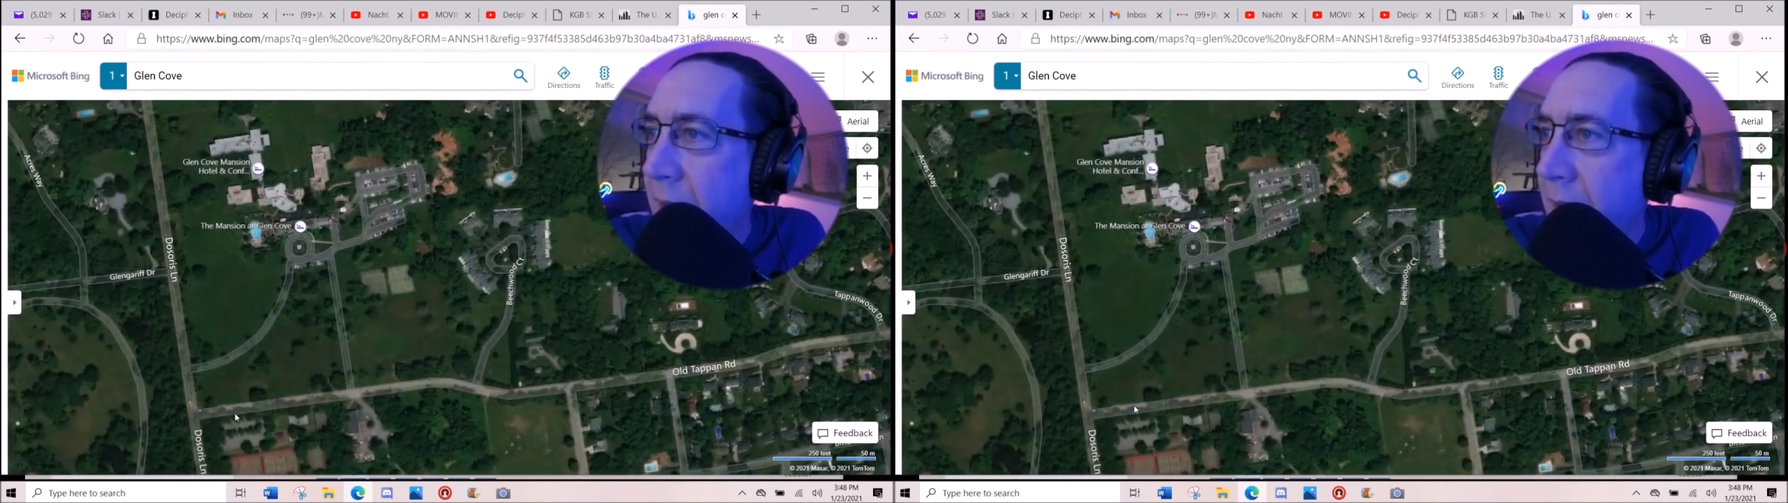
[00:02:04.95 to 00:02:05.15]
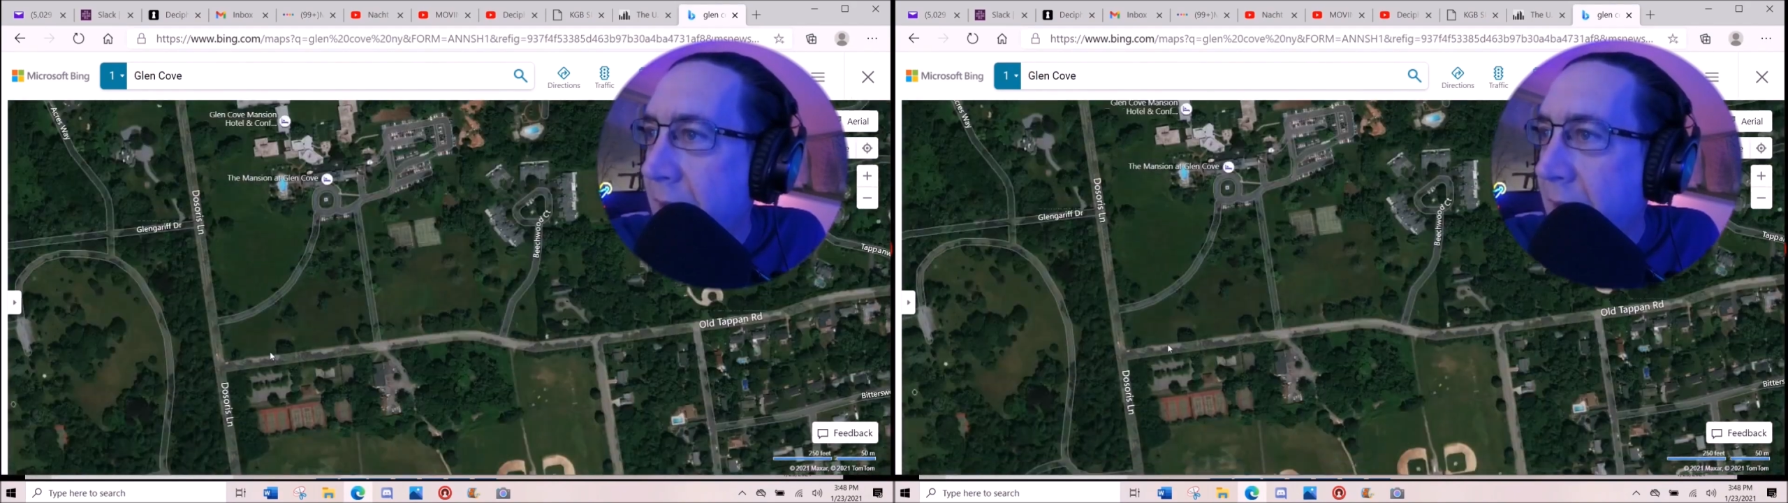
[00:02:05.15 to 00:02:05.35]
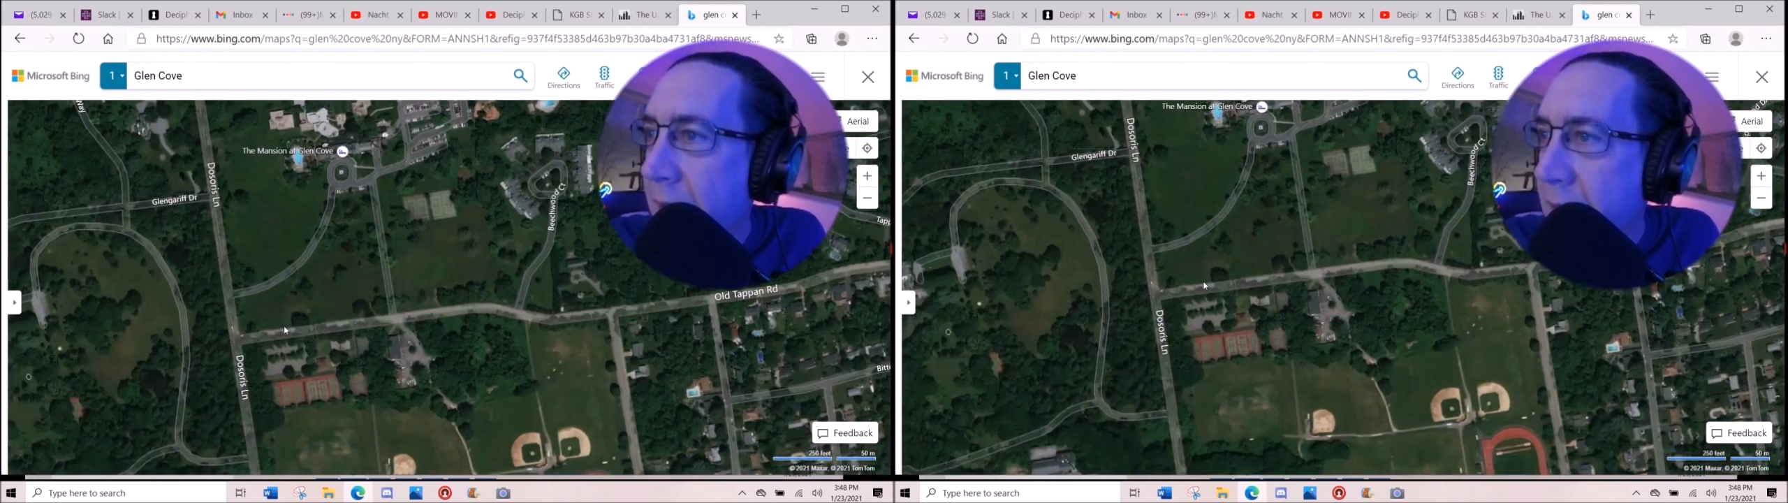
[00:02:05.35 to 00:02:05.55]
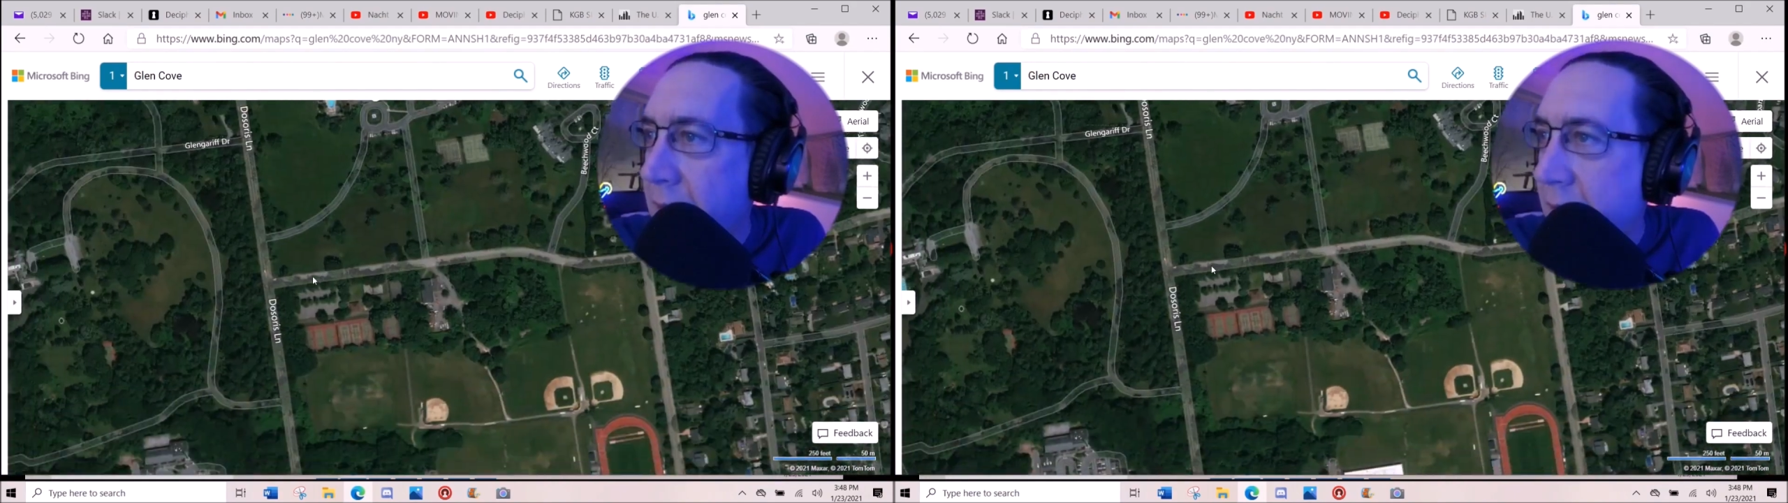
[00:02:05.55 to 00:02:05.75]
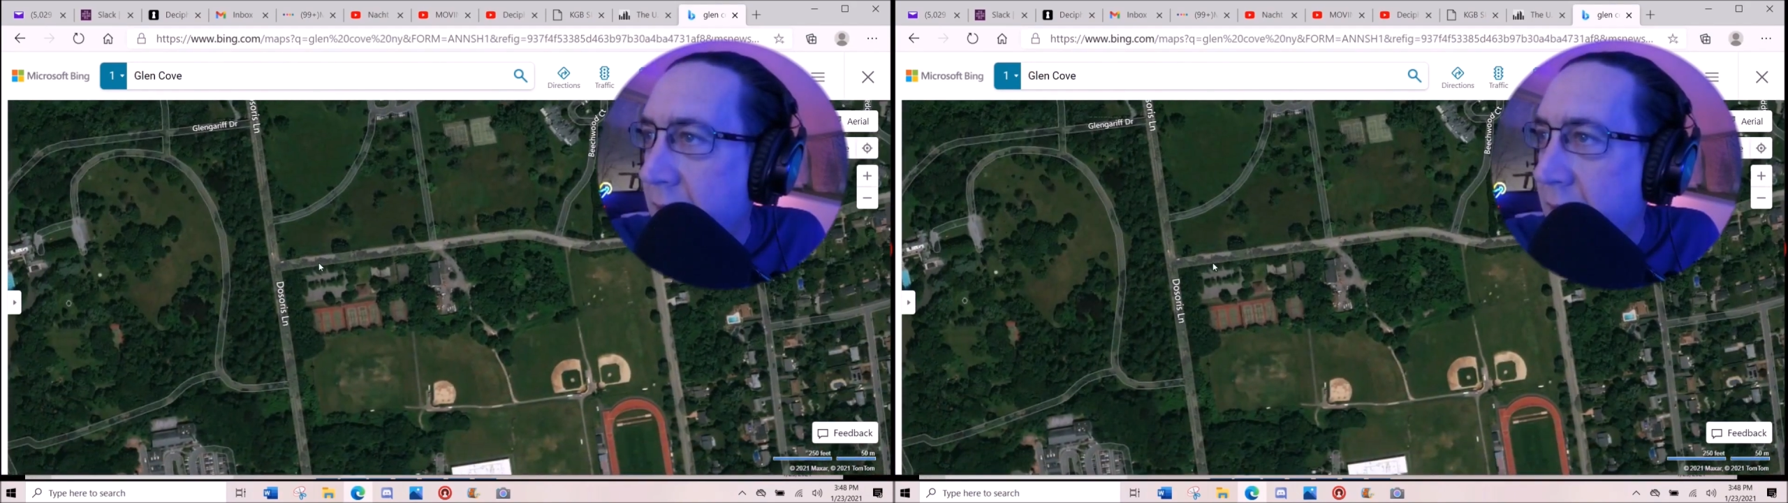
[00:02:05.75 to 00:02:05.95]
that
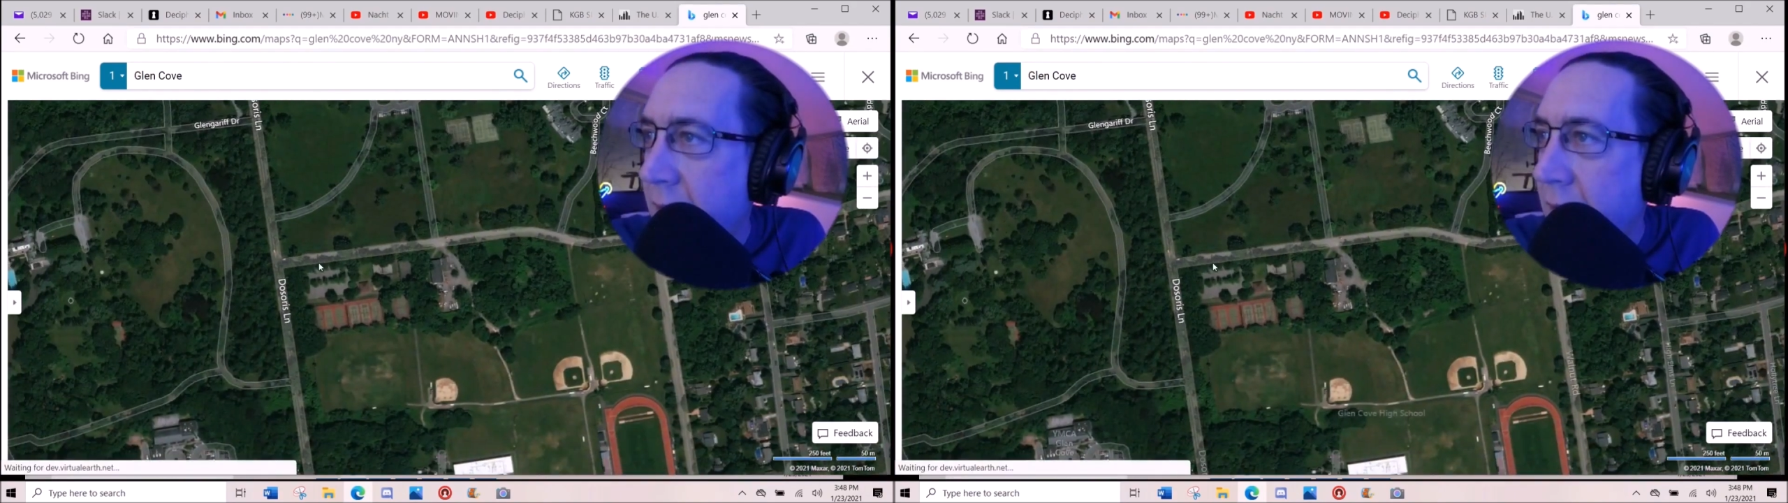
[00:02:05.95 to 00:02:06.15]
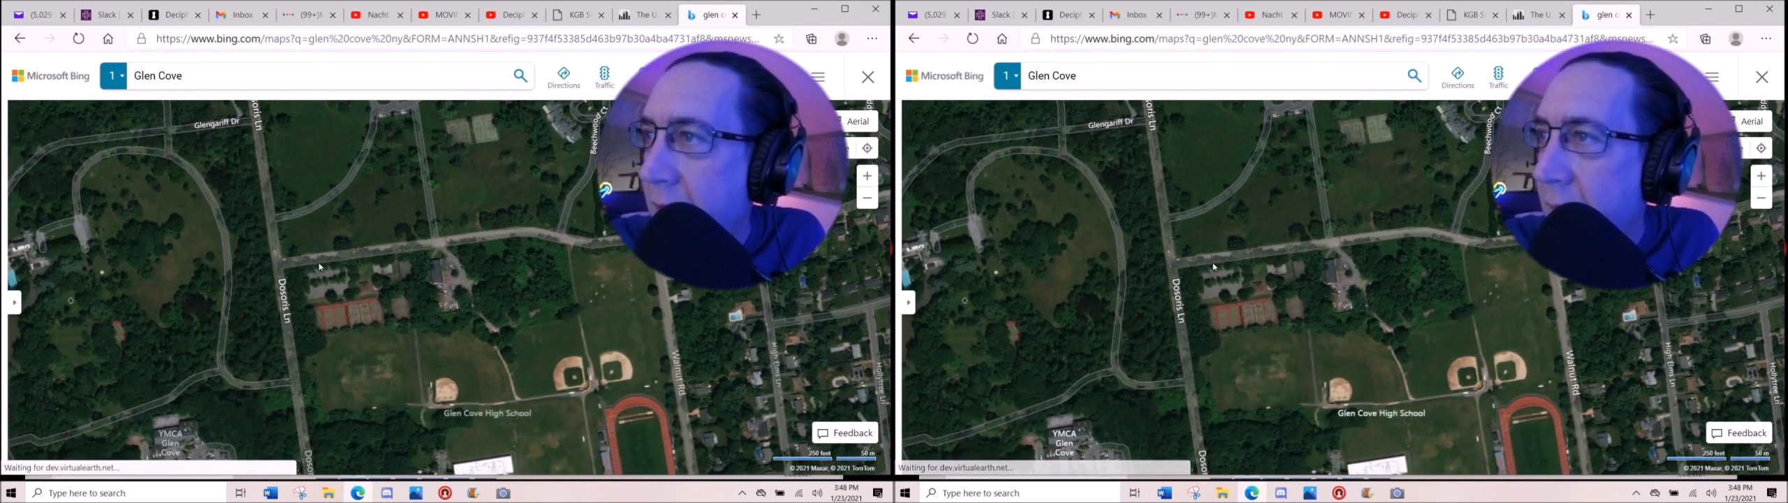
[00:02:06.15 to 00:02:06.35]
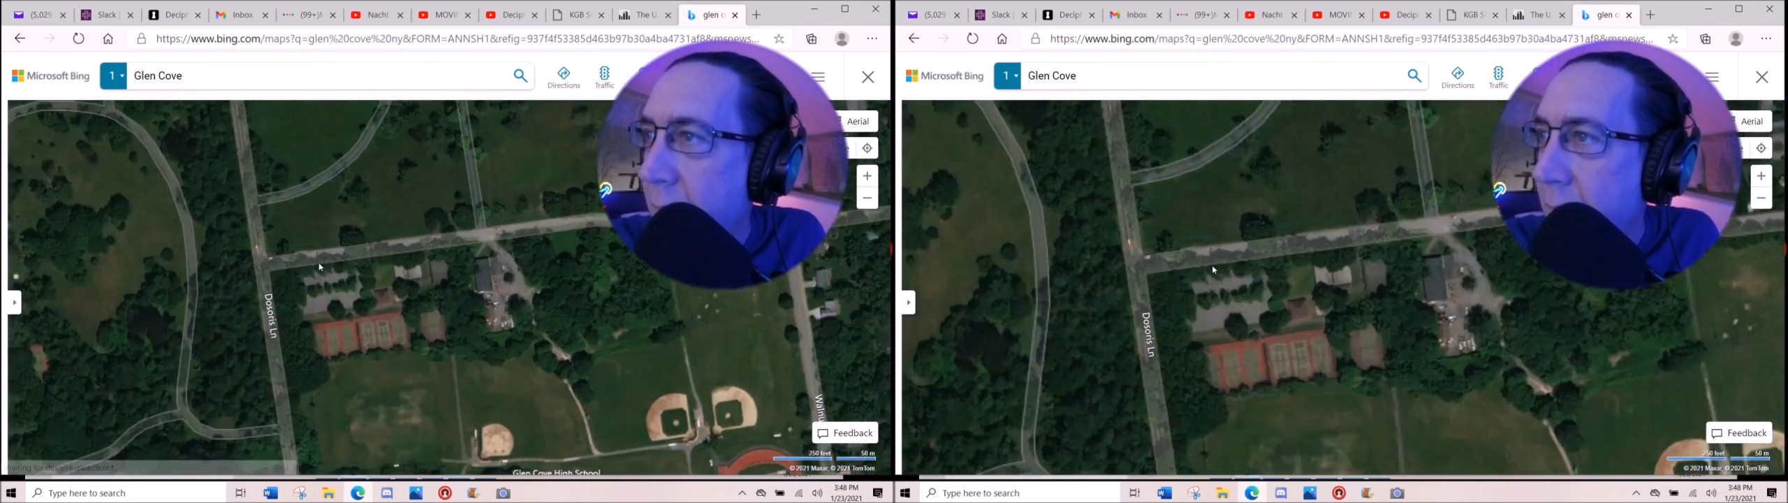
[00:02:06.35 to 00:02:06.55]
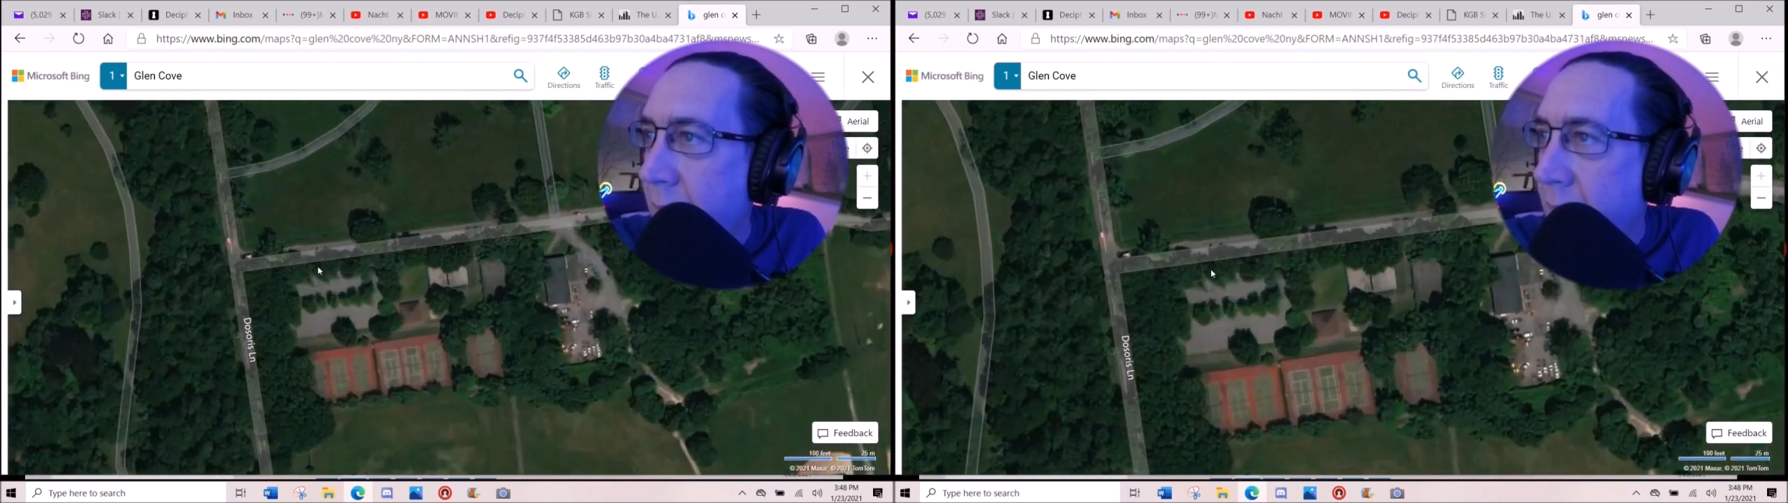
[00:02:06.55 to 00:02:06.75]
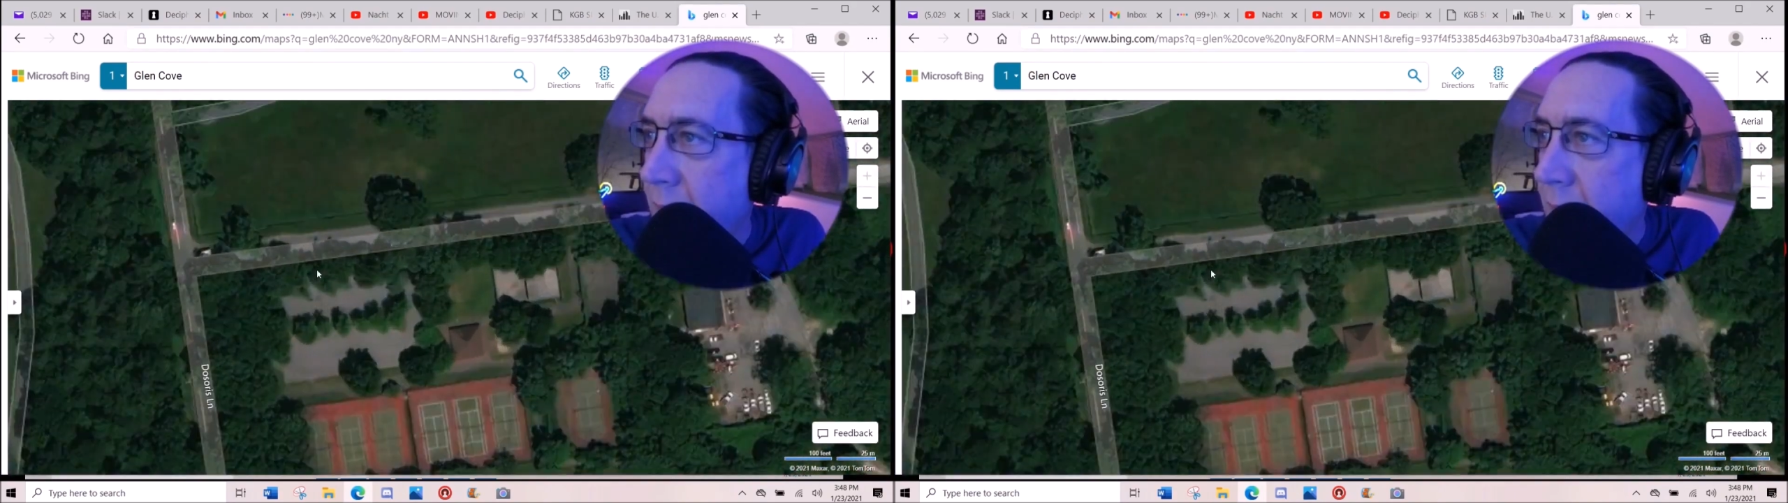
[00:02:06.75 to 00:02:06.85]
parking